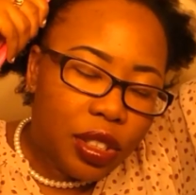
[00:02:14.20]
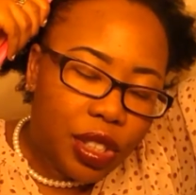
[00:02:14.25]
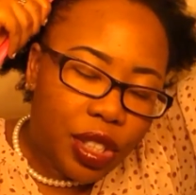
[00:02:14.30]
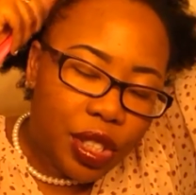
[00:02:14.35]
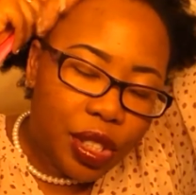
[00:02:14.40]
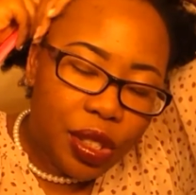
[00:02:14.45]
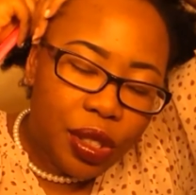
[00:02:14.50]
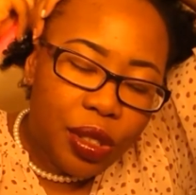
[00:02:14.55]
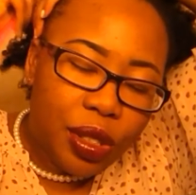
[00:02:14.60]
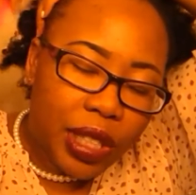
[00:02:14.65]

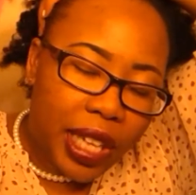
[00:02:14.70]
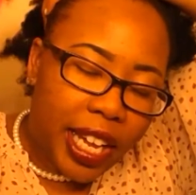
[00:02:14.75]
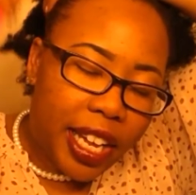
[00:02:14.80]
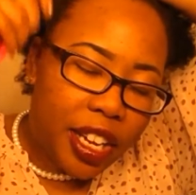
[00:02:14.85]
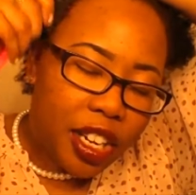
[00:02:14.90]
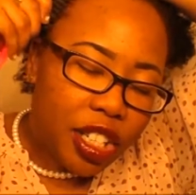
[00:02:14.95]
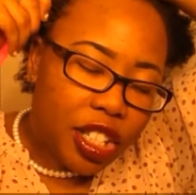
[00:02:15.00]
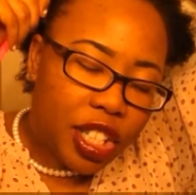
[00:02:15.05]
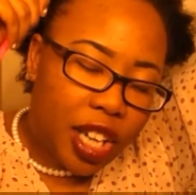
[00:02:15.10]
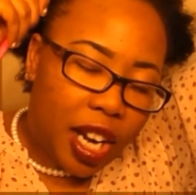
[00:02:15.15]
do
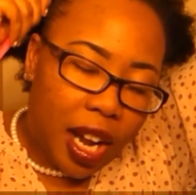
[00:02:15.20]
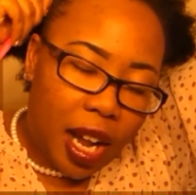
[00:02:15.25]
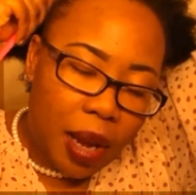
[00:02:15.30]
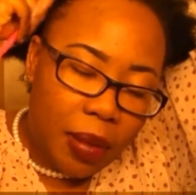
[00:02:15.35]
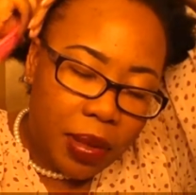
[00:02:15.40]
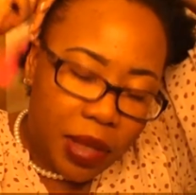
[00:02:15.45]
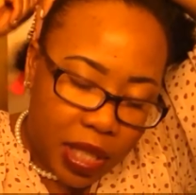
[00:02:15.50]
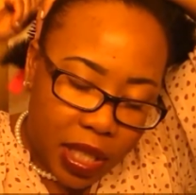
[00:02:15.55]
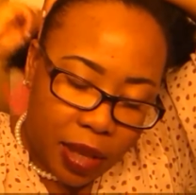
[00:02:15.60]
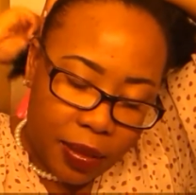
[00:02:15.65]
like your
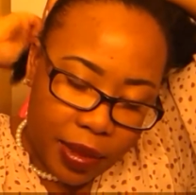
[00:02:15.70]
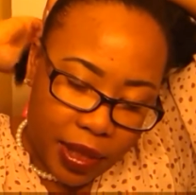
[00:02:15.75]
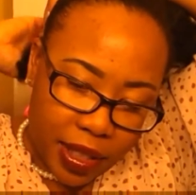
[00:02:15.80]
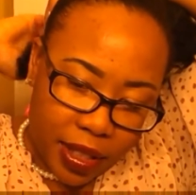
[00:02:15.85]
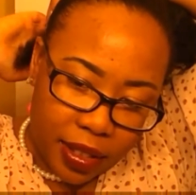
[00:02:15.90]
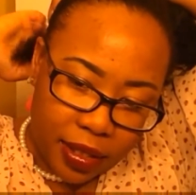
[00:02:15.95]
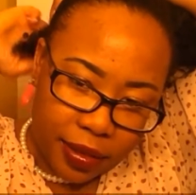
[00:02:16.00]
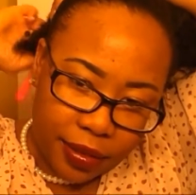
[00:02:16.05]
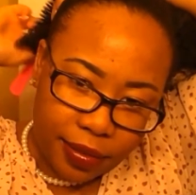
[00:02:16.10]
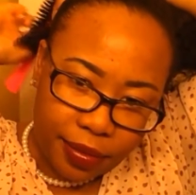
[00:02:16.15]
job or
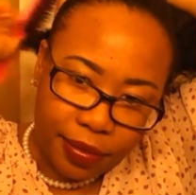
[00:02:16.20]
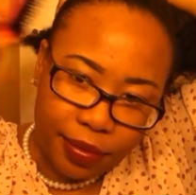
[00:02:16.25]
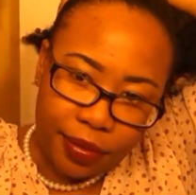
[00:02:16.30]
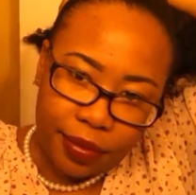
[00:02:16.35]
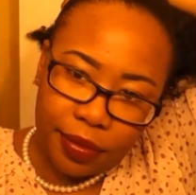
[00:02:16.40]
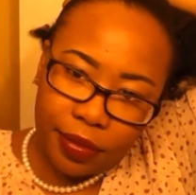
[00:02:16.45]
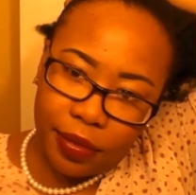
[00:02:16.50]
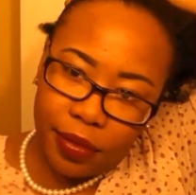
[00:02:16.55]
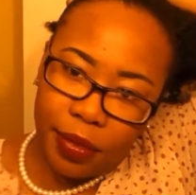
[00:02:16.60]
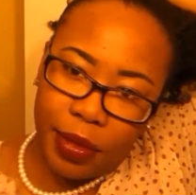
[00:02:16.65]
something.
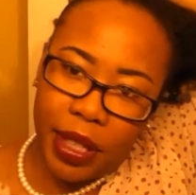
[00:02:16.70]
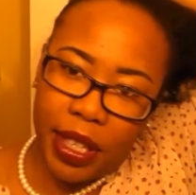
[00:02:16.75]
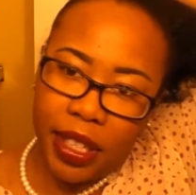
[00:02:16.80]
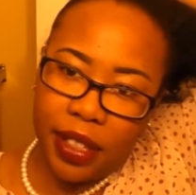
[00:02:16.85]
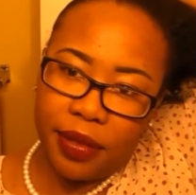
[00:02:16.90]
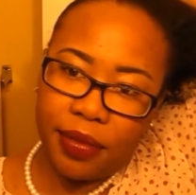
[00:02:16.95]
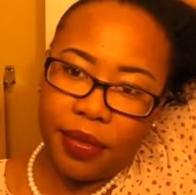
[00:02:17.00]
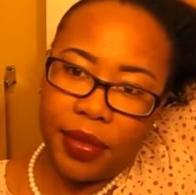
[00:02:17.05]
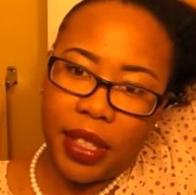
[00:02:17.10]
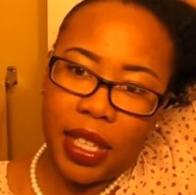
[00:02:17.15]

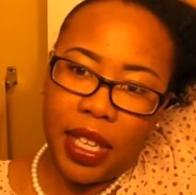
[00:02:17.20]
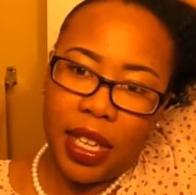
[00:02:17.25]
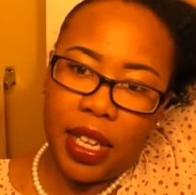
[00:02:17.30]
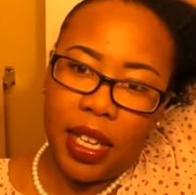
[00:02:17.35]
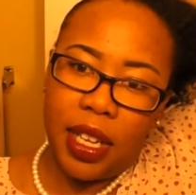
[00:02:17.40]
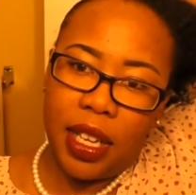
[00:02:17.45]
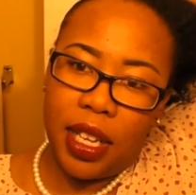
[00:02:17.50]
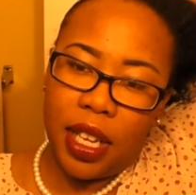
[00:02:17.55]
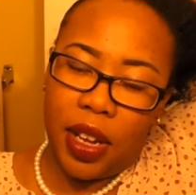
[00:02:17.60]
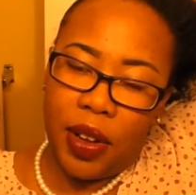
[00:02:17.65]
But
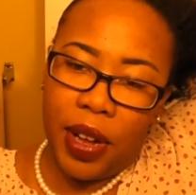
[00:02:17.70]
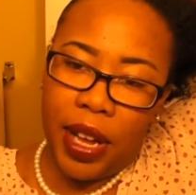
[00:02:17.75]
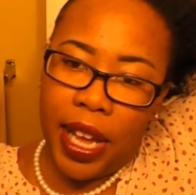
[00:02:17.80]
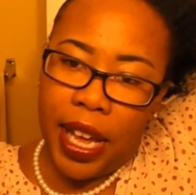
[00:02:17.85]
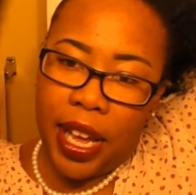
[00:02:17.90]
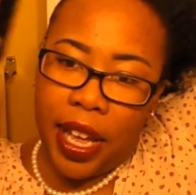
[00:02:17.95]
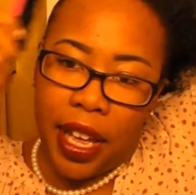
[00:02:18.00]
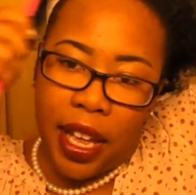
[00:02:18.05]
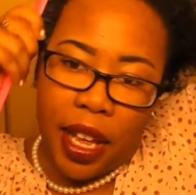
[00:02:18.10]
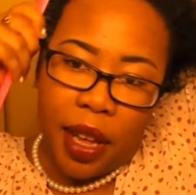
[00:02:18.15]
go
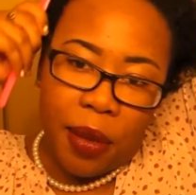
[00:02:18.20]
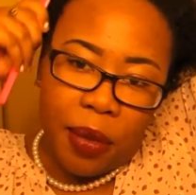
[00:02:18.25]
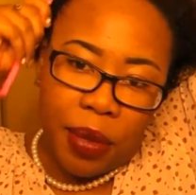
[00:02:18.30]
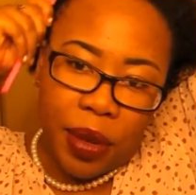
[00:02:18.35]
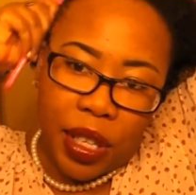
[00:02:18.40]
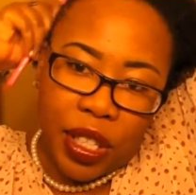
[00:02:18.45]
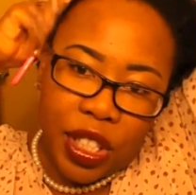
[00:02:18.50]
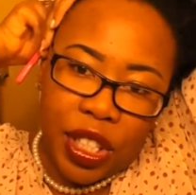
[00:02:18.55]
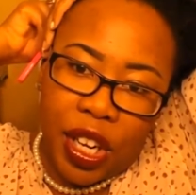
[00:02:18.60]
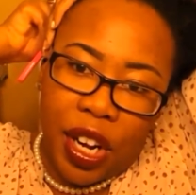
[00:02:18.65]
ahead and
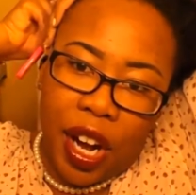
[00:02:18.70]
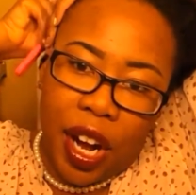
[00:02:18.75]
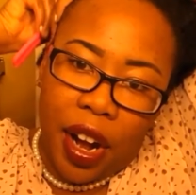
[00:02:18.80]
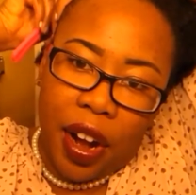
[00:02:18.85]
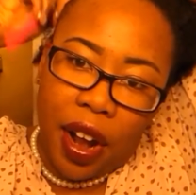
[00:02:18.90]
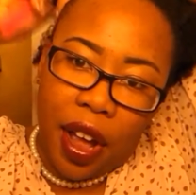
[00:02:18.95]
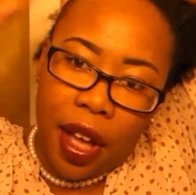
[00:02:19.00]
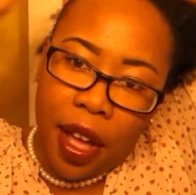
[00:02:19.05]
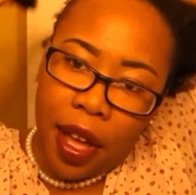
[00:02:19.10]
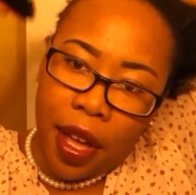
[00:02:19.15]
brush your
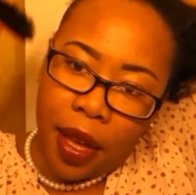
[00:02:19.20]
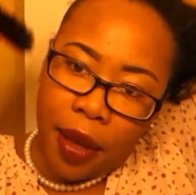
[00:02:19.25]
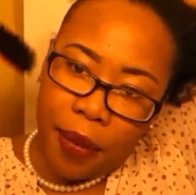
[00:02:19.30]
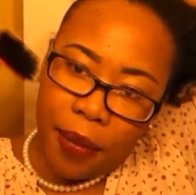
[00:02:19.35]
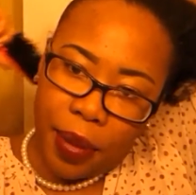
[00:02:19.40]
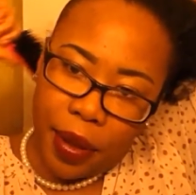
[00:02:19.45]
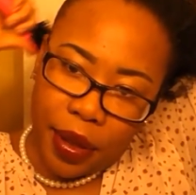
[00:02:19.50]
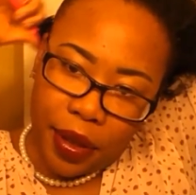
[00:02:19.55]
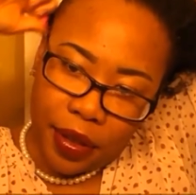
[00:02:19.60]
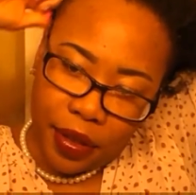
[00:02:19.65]
hair
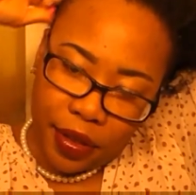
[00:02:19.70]
up